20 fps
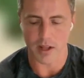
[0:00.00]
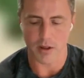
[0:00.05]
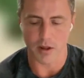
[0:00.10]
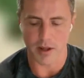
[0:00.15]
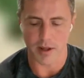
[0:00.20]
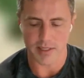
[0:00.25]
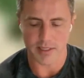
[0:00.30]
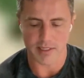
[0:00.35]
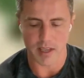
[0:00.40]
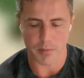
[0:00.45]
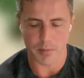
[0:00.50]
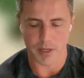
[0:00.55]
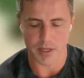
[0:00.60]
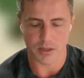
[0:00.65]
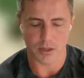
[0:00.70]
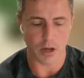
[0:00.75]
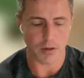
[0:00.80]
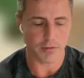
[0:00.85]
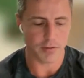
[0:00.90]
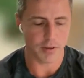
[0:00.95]
or where
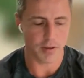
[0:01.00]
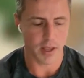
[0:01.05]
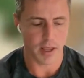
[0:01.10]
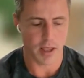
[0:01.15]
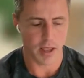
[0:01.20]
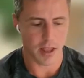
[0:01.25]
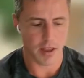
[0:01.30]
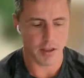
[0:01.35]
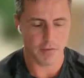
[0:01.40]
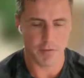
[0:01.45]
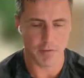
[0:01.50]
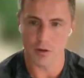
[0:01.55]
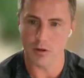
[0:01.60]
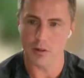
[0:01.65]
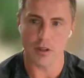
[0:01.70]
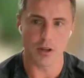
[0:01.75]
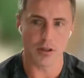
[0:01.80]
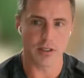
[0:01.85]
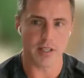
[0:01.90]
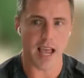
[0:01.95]
clients get pissed off,
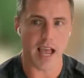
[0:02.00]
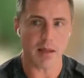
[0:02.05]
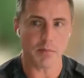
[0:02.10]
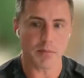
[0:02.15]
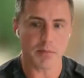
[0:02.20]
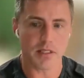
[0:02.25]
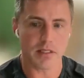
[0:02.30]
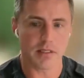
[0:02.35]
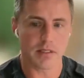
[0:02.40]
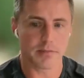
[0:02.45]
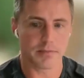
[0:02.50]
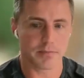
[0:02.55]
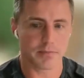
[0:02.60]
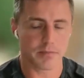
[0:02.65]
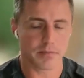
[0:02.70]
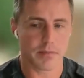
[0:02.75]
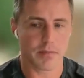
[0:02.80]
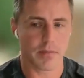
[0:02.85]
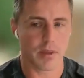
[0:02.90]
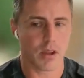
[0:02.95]
fill in those
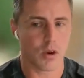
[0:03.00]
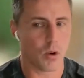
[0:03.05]
gaps,